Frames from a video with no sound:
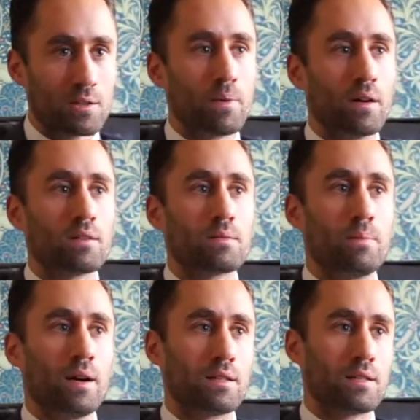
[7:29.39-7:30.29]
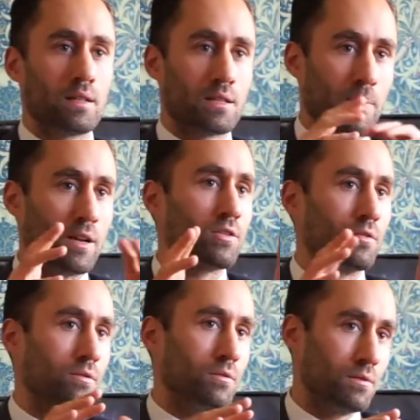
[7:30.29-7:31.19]
but the
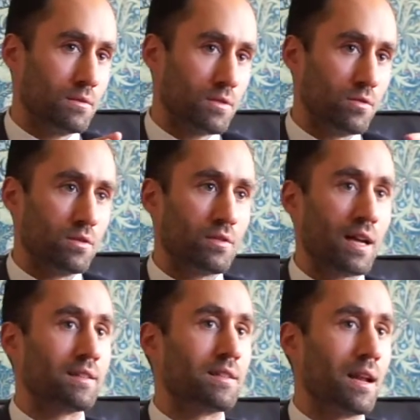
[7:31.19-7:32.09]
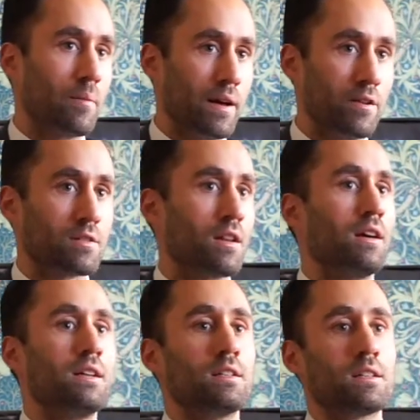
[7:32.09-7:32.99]
special sort of Casa de Habanos
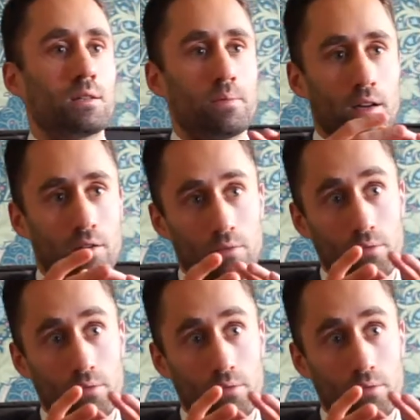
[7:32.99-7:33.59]
lines that's being